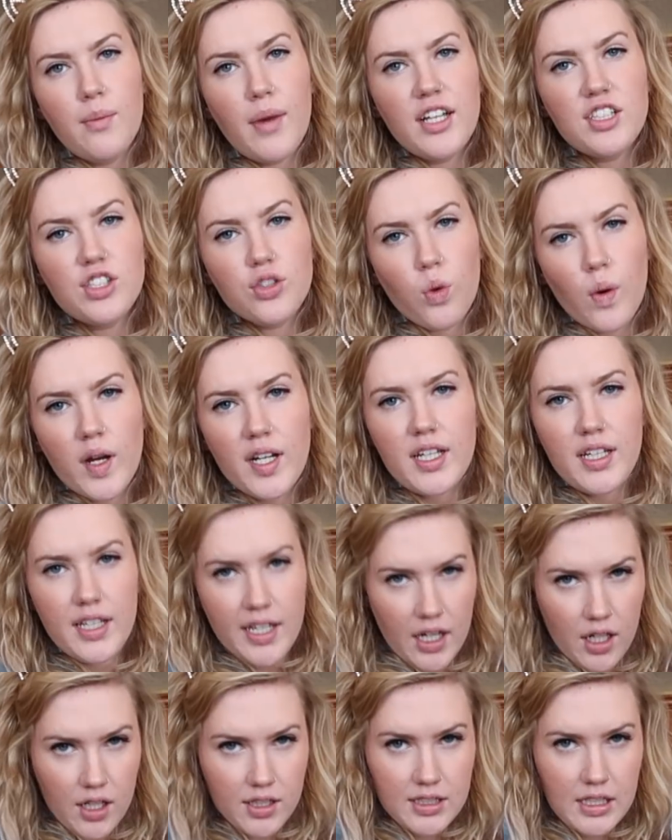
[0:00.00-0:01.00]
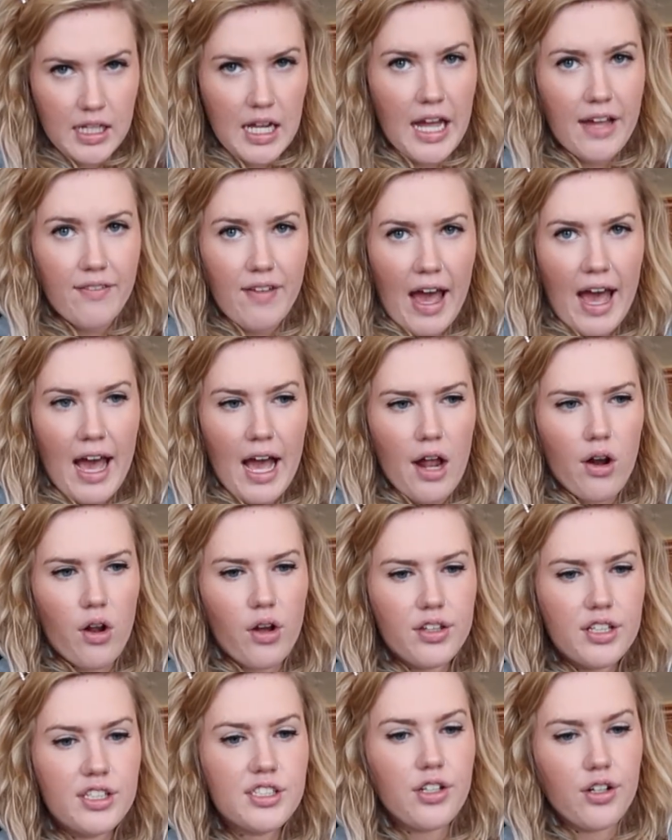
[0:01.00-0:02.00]
In my 20 years that I've had
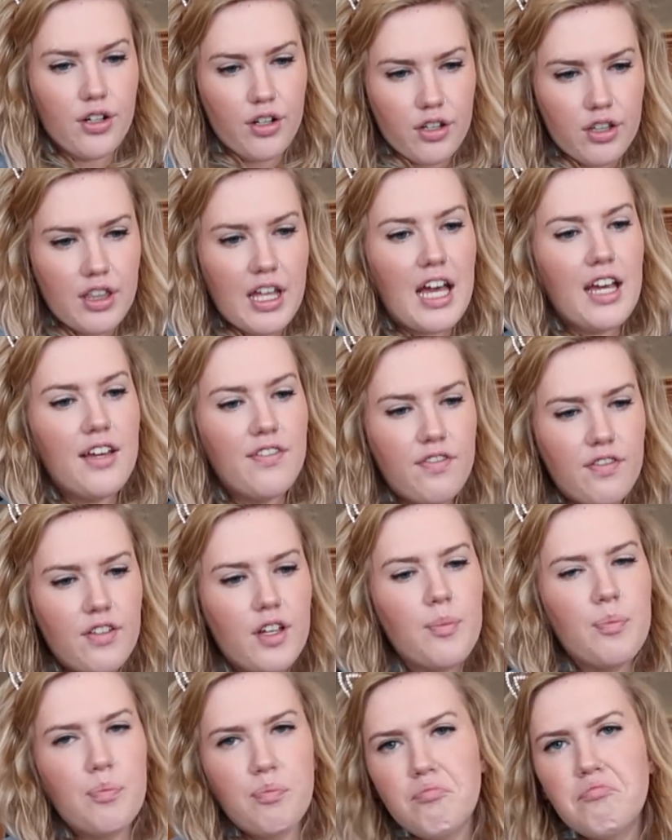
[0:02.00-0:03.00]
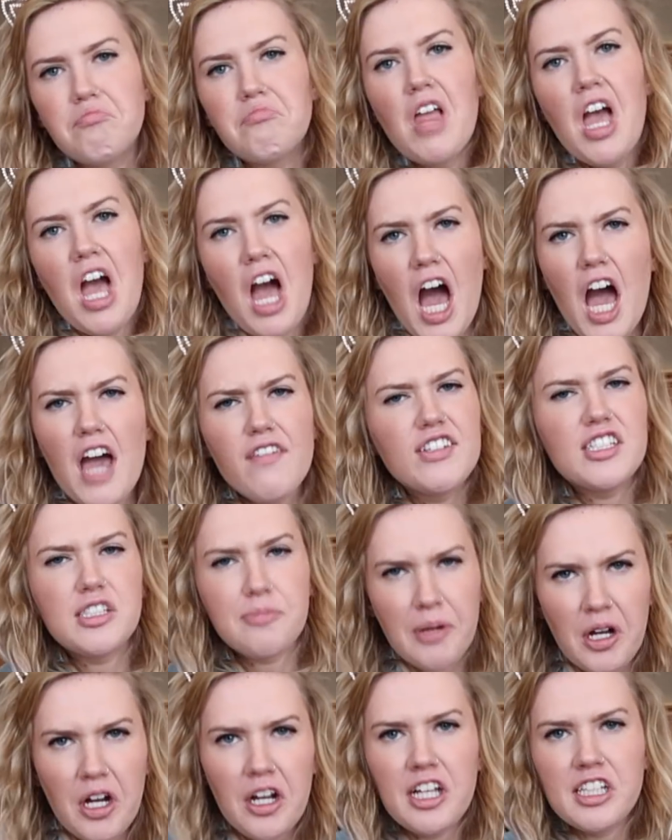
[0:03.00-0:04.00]
on this earth, I've I've
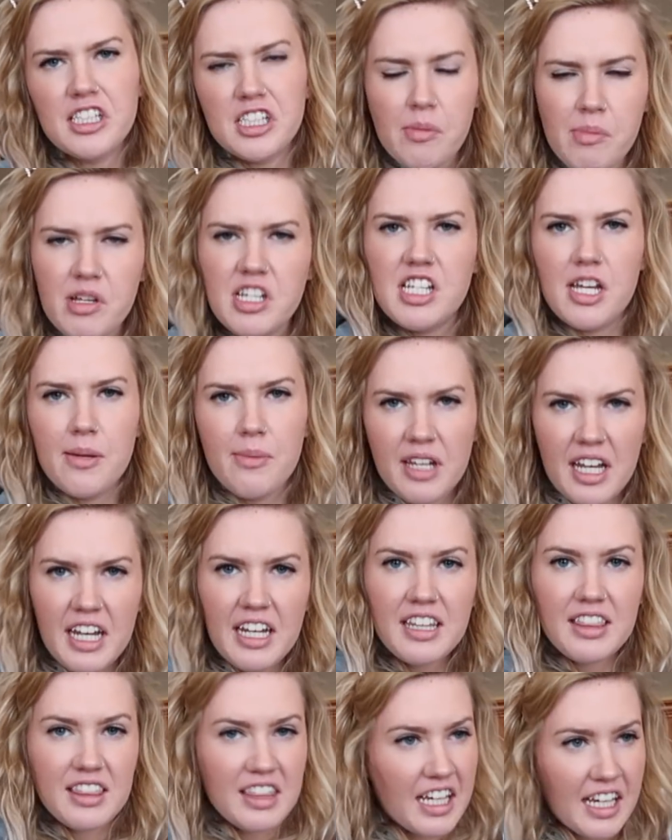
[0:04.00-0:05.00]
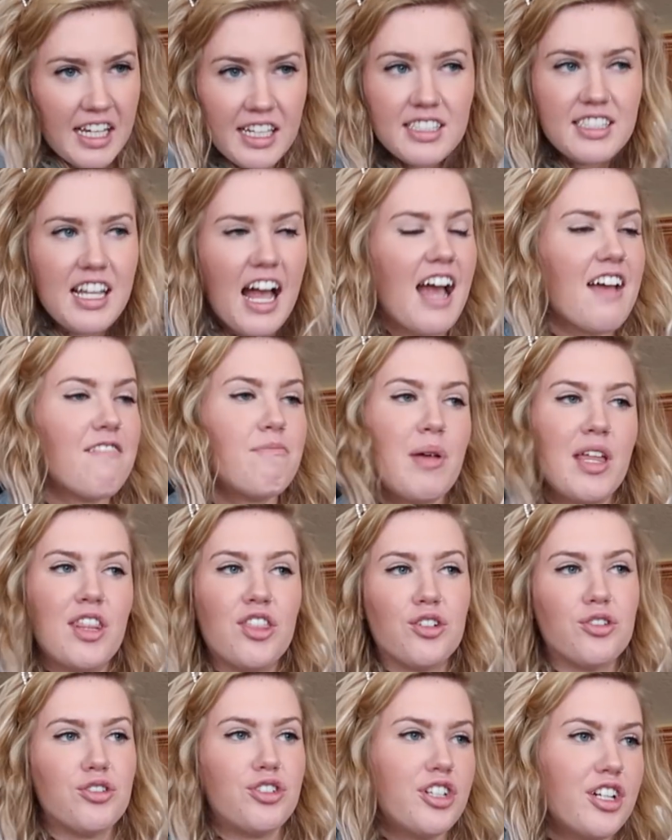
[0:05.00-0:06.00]
experienced some intimidating things. I've
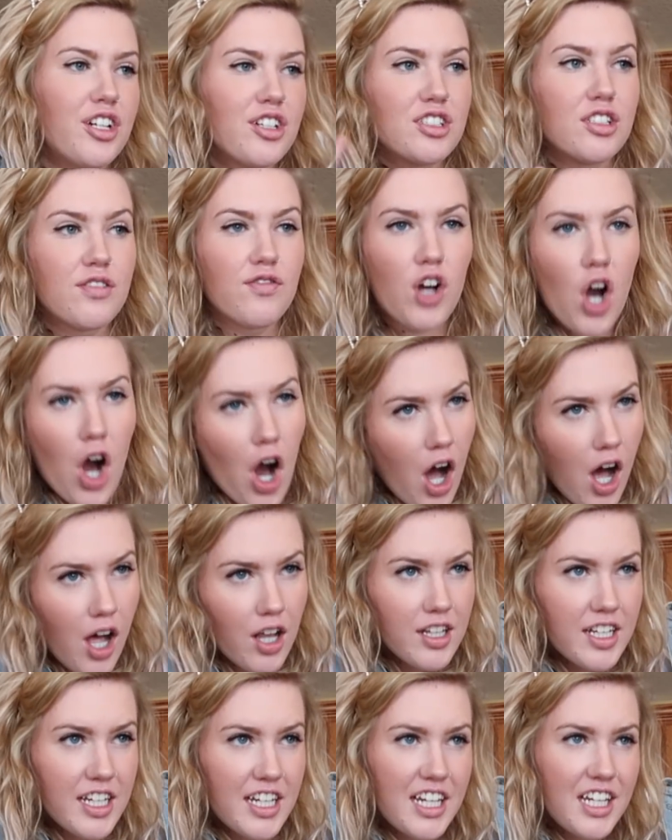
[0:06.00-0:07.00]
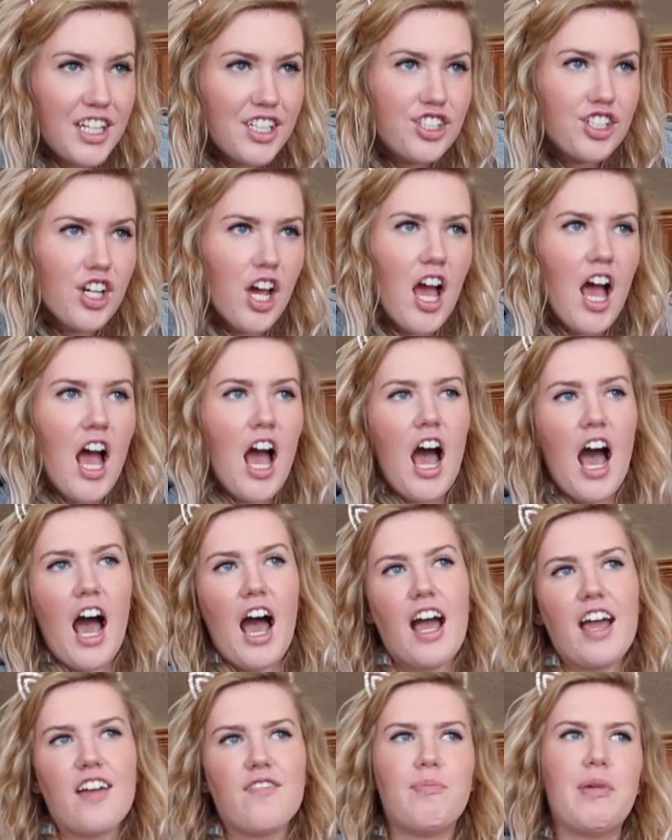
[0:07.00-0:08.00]
been through two years of college.
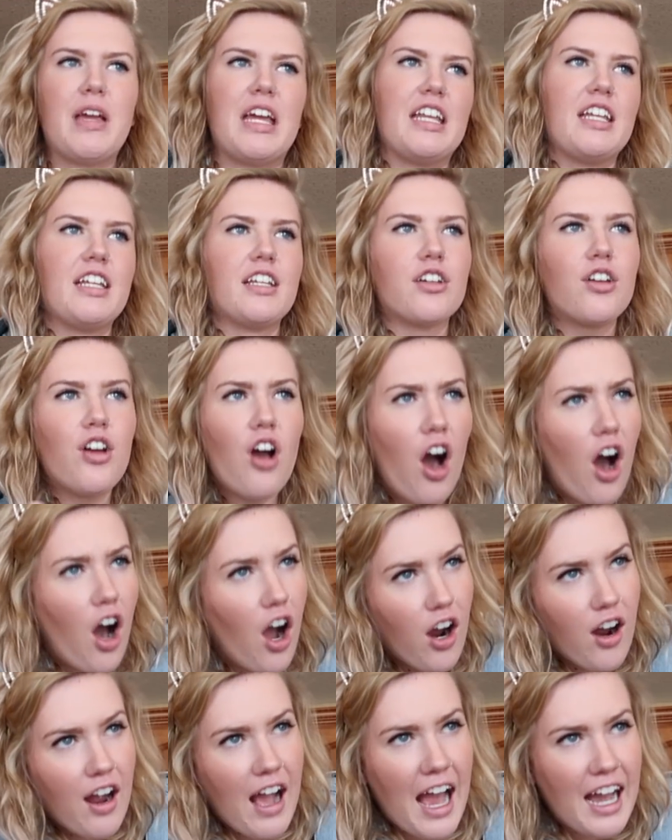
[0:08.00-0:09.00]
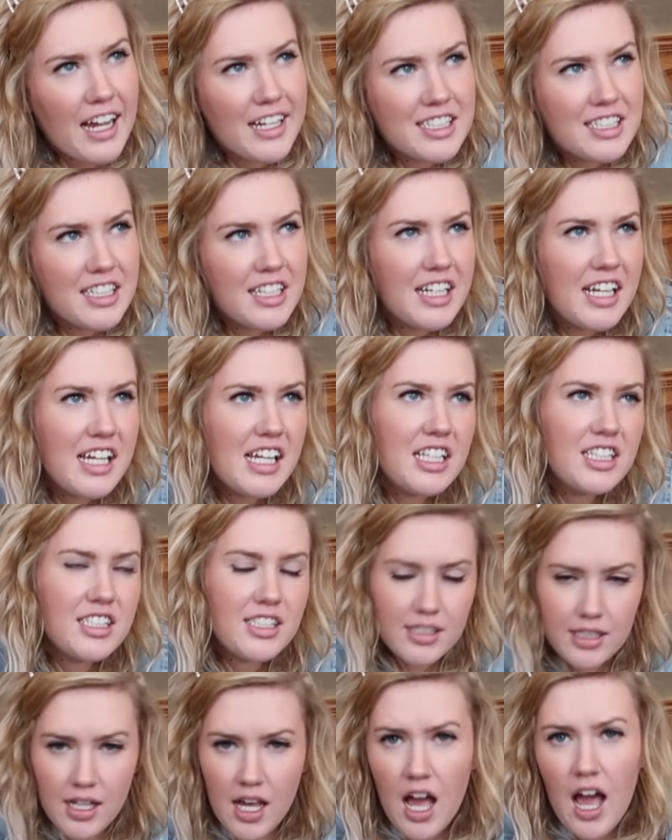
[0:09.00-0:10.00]
I've been in car
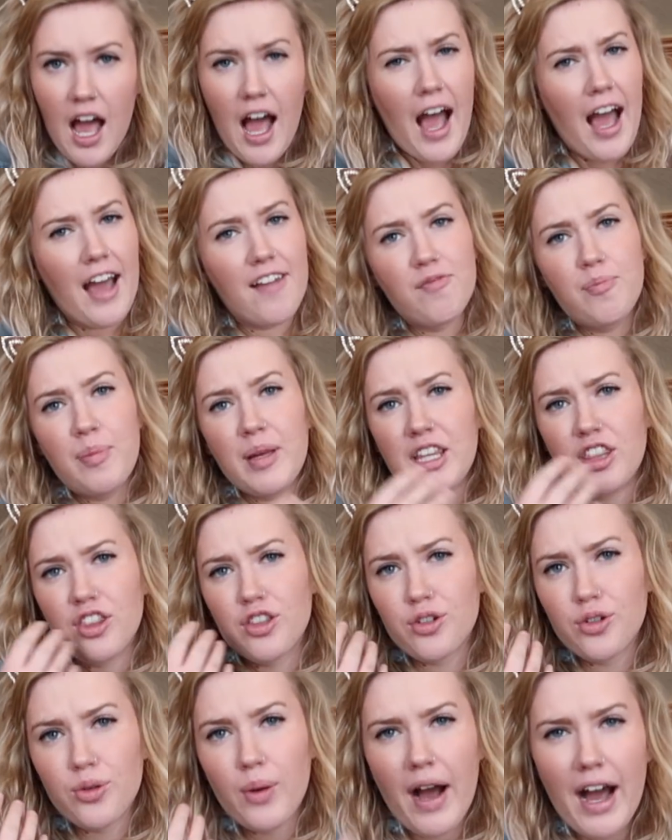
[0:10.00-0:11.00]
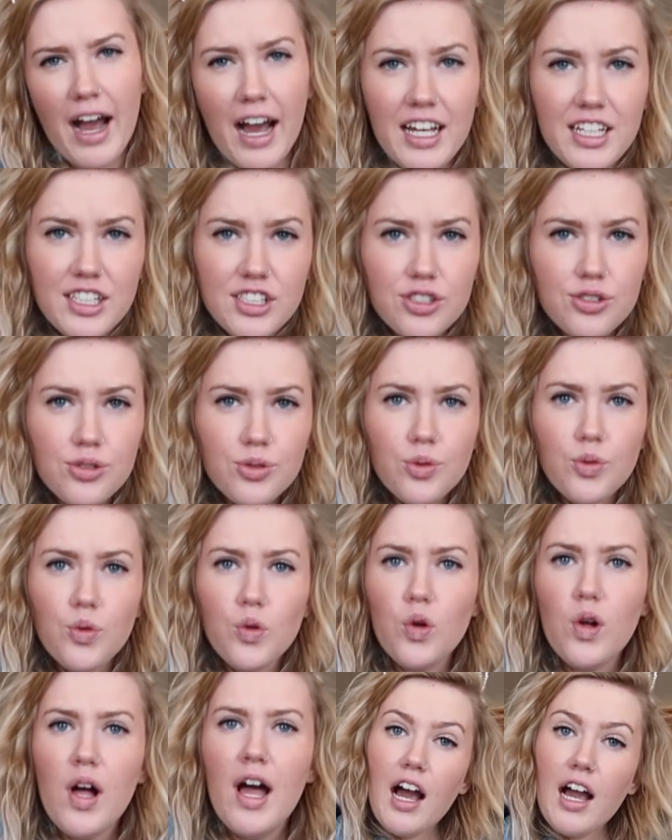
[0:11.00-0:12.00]
accidents. I've been through high
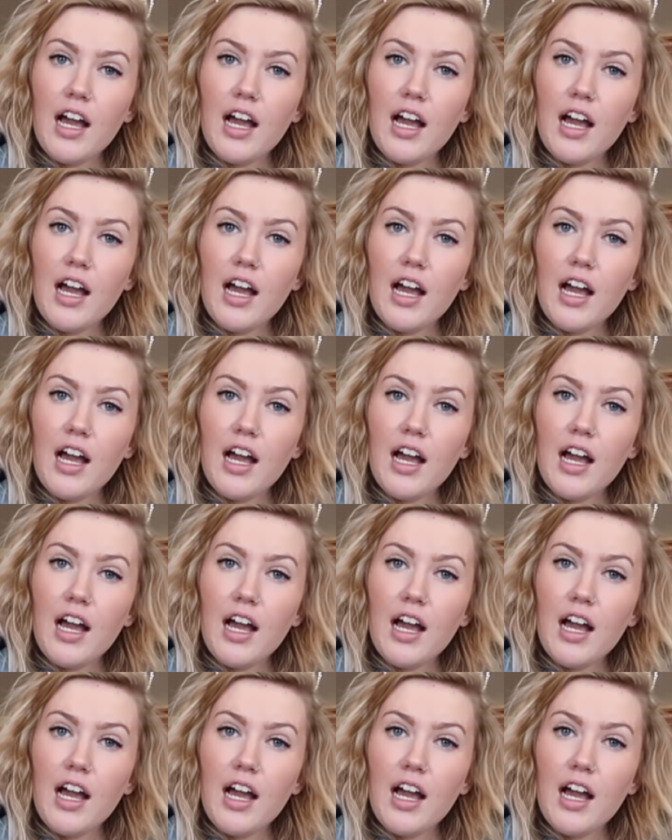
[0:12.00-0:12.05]
school.